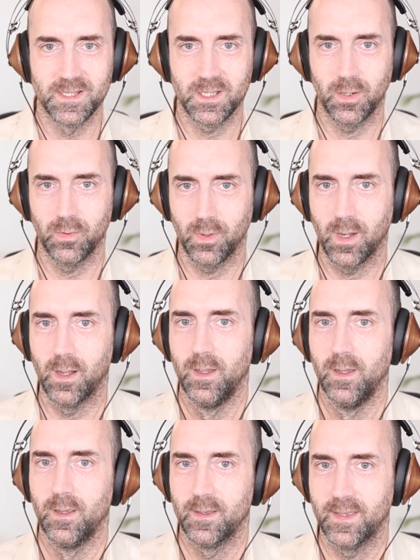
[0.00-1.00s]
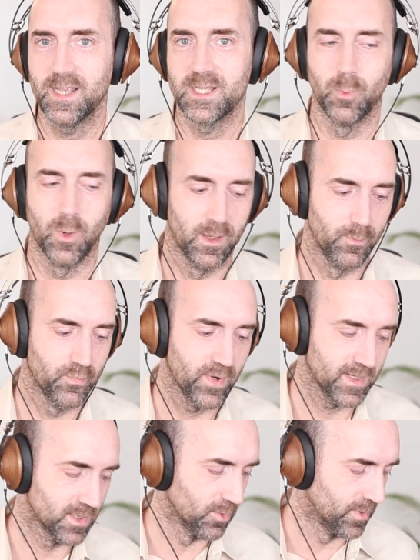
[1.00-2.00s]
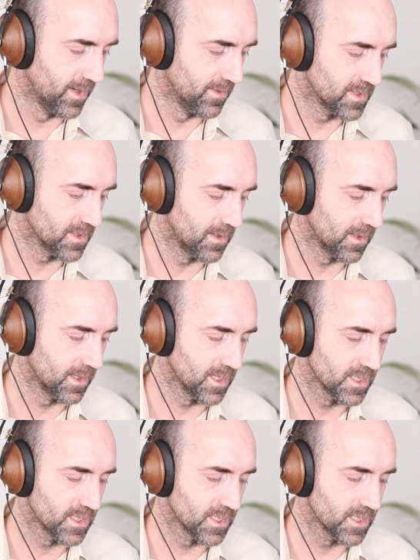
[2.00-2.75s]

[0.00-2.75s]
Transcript: So that's one practical downside, I guess.